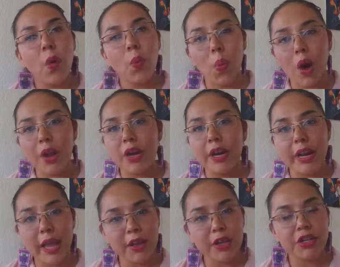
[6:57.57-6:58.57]
water and
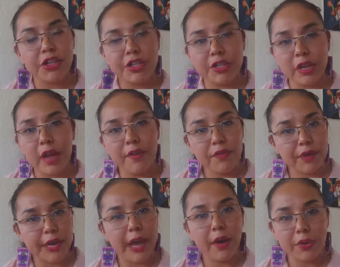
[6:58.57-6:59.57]
energy to
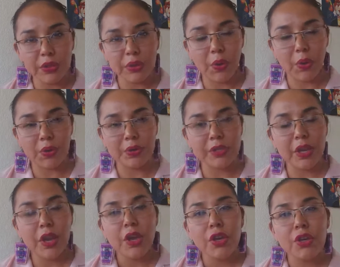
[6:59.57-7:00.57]
every household,
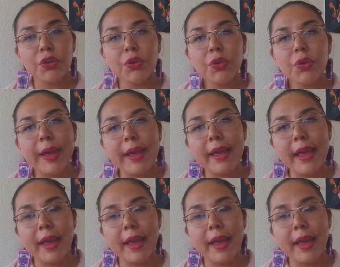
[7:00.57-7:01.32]
you create